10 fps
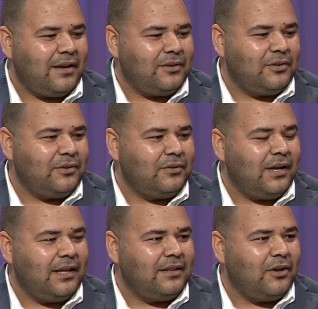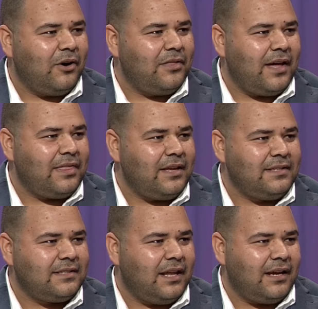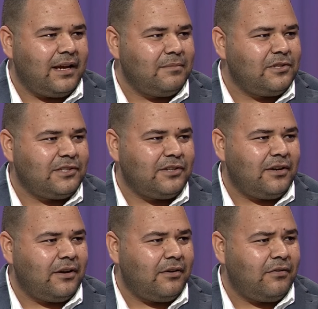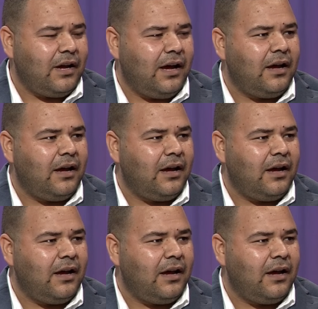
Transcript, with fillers: You know, and all that things, like I'm just glor uh,